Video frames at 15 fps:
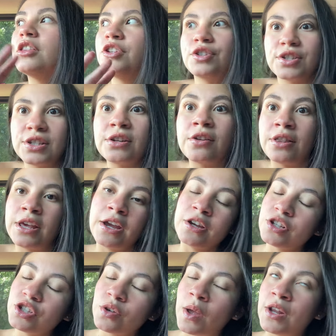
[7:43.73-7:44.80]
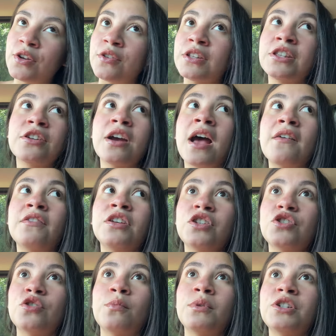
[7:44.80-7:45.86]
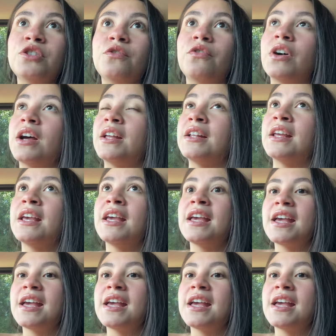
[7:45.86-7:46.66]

they're still there so i know that they're having so much fun